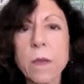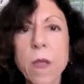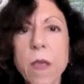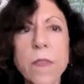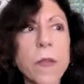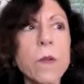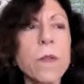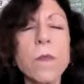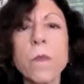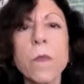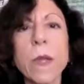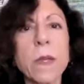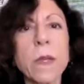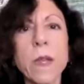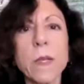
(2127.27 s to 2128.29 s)
They don't even
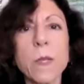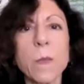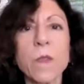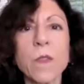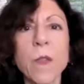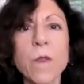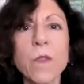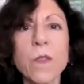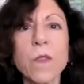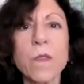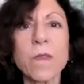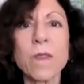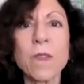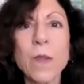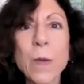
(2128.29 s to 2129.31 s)
recognize themselves.
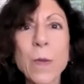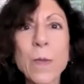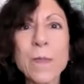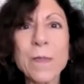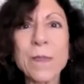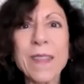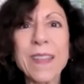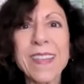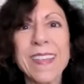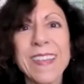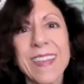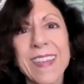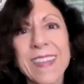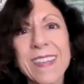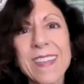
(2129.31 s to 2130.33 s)
So
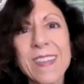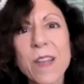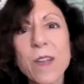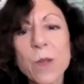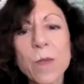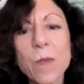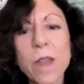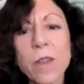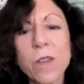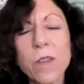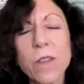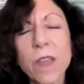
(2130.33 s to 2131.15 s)
it's such a pleasure.